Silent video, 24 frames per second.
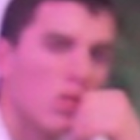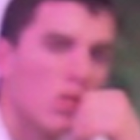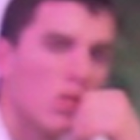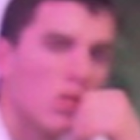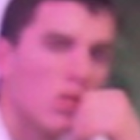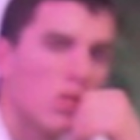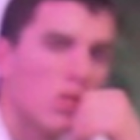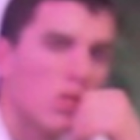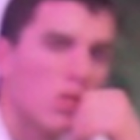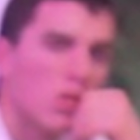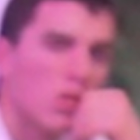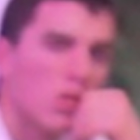
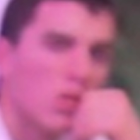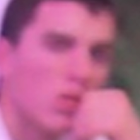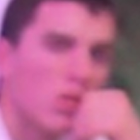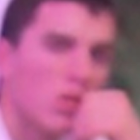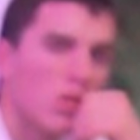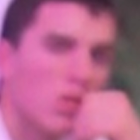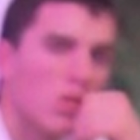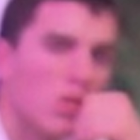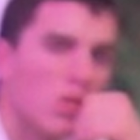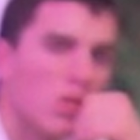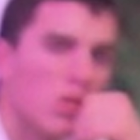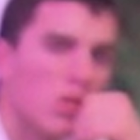
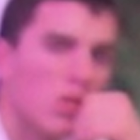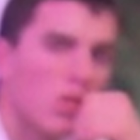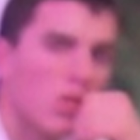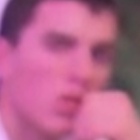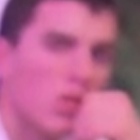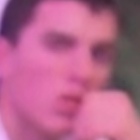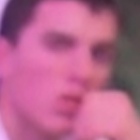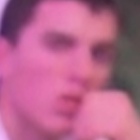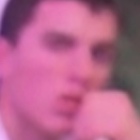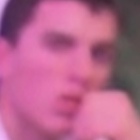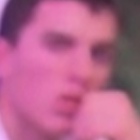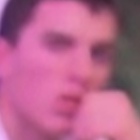
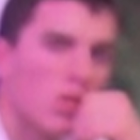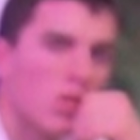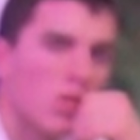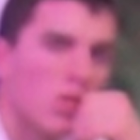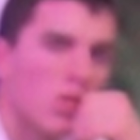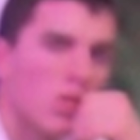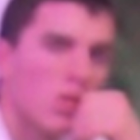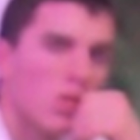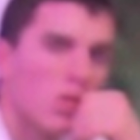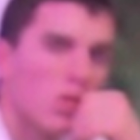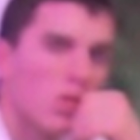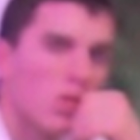
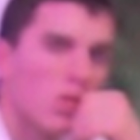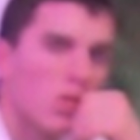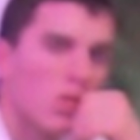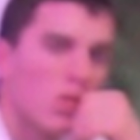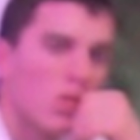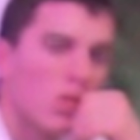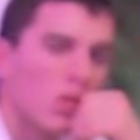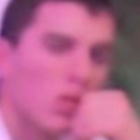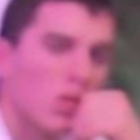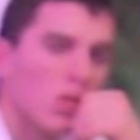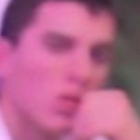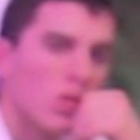
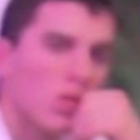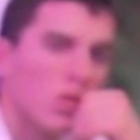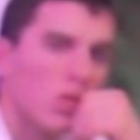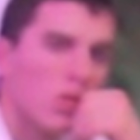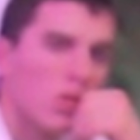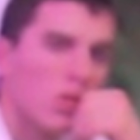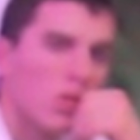(silent)